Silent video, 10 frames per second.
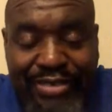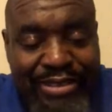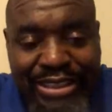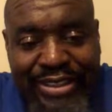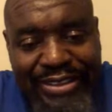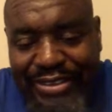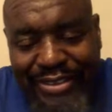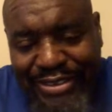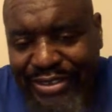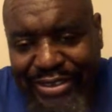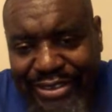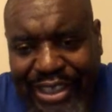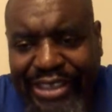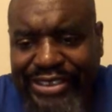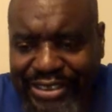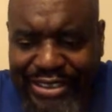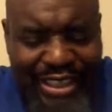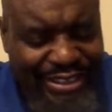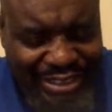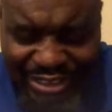I mean, nice,
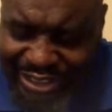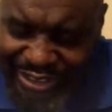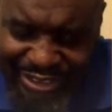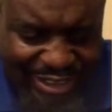nice, nice,